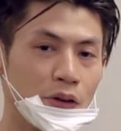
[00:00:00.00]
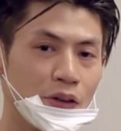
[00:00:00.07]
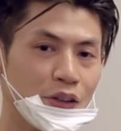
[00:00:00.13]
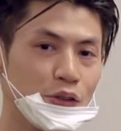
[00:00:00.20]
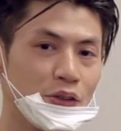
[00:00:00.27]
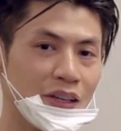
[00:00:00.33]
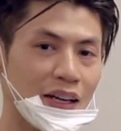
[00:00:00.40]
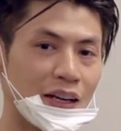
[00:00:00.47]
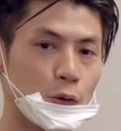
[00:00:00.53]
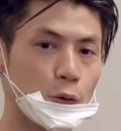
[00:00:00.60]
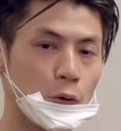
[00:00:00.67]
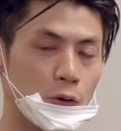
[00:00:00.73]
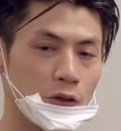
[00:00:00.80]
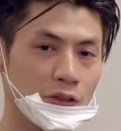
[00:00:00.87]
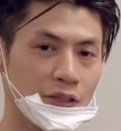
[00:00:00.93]
we're gonna do it at
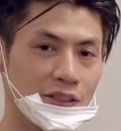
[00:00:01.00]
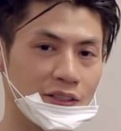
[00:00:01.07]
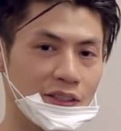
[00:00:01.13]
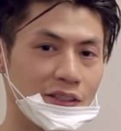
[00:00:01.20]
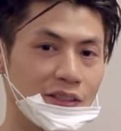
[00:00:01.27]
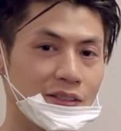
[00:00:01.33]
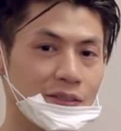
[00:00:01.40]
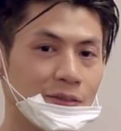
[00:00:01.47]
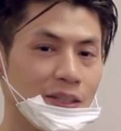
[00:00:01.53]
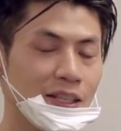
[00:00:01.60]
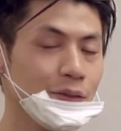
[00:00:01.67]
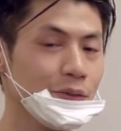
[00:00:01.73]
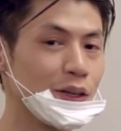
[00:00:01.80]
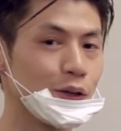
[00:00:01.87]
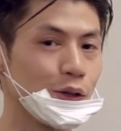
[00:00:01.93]
quarter distance.
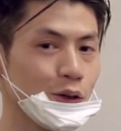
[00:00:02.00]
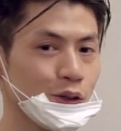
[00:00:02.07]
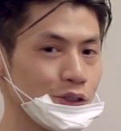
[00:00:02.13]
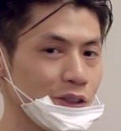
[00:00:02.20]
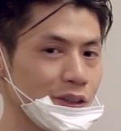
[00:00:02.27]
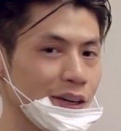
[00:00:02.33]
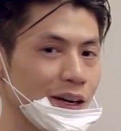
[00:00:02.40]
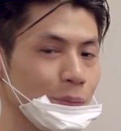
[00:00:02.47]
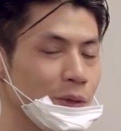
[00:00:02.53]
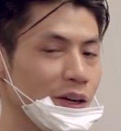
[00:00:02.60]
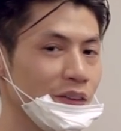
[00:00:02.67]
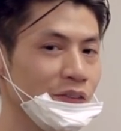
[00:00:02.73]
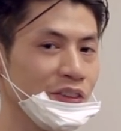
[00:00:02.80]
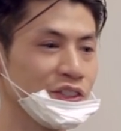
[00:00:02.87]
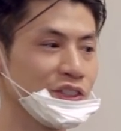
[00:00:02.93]
Even closer, I'm
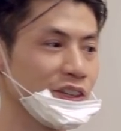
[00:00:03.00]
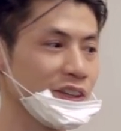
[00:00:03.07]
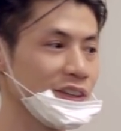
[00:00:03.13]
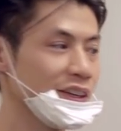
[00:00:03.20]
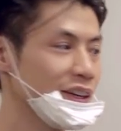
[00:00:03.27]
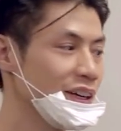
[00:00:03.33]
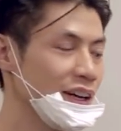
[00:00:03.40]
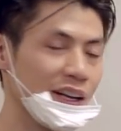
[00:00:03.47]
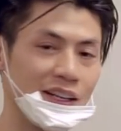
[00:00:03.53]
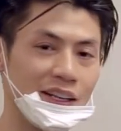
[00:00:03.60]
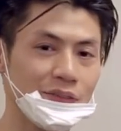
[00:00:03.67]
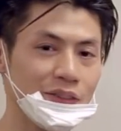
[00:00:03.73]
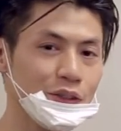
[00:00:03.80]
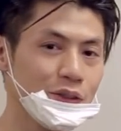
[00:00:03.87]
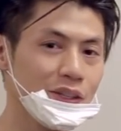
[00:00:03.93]
not even sure I can
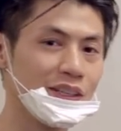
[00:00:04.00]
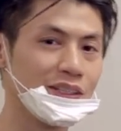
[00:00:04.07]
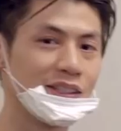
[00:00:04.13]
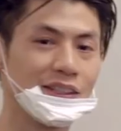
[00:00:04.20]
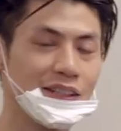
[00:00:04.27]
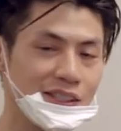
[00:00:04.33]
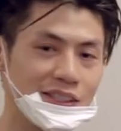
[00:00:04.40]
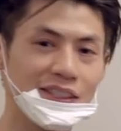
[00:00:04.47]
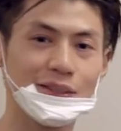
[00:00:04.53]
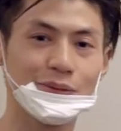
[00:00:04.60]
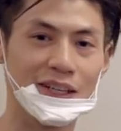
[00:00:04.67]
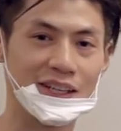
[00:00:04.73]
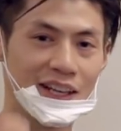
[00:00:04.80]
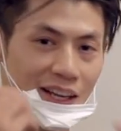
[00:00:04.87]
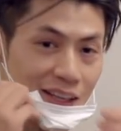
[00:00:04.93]
even do this. Let's see
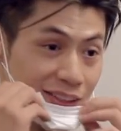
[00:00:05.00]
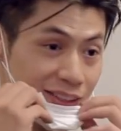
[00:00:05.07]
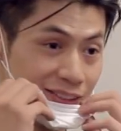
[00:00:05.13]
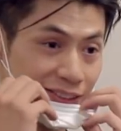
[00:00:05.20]
if I can.